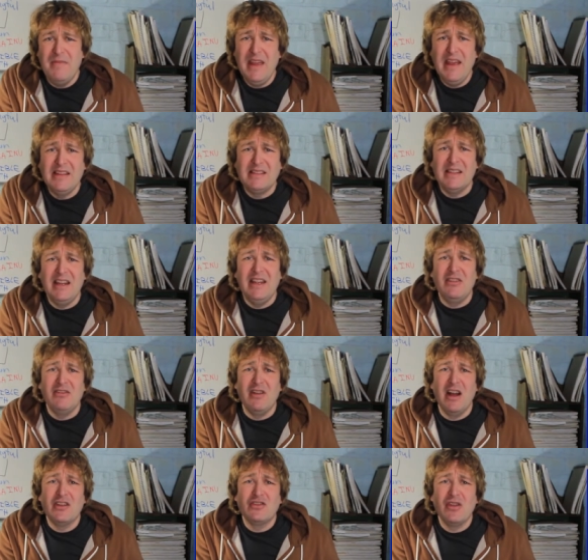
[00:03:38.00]
isn't, If
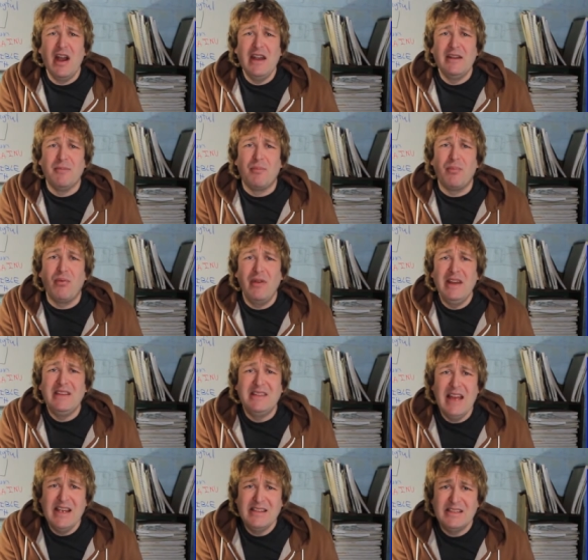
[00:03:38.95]
you're not trying to
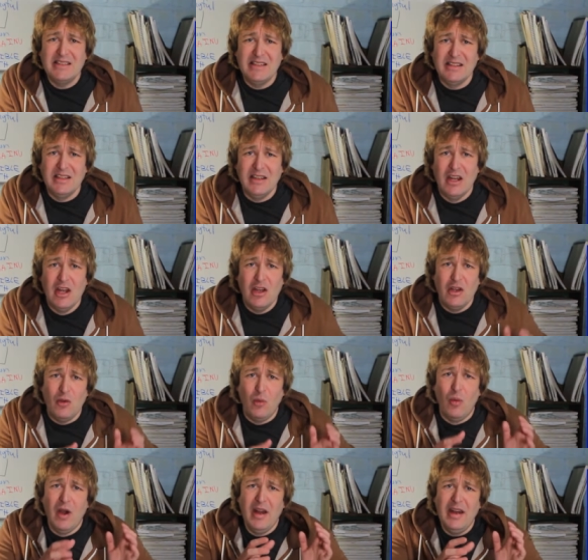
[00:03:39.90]
predestine
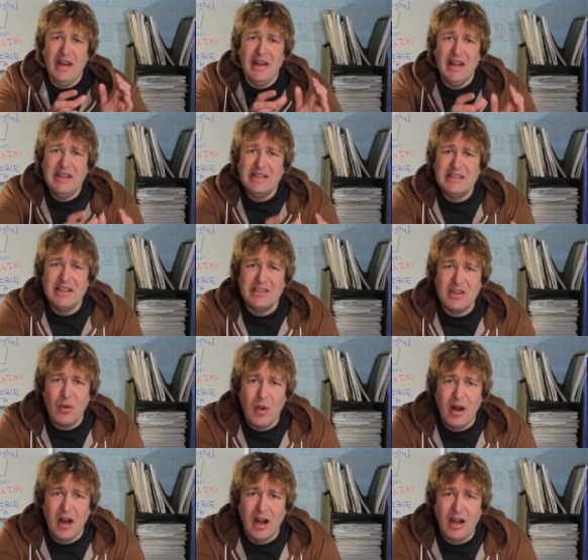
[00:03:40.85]
what it is that's
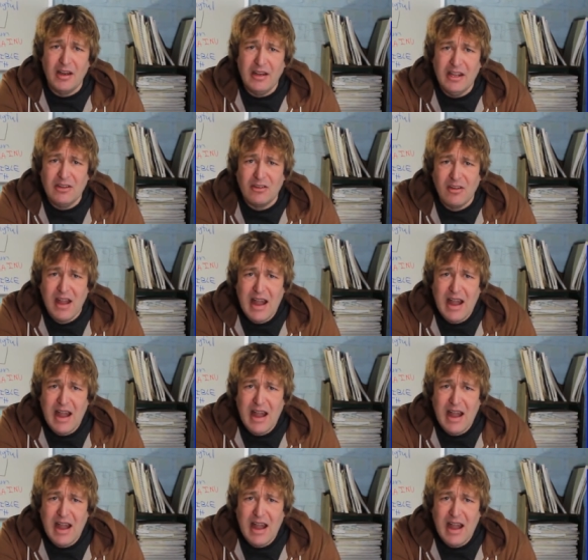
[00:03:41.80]
going on in your